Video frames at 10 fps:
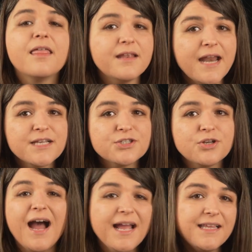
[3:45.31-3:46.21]
The
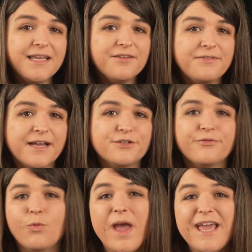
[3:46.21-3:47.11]
next highly
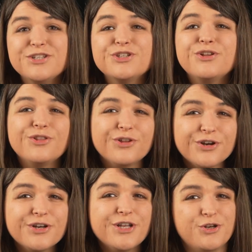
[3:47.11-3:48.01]
effective way to
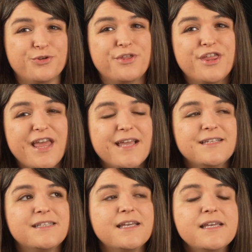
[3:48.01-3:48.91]
learn new
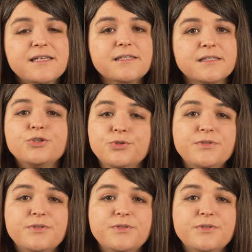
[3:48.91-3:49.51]
things is to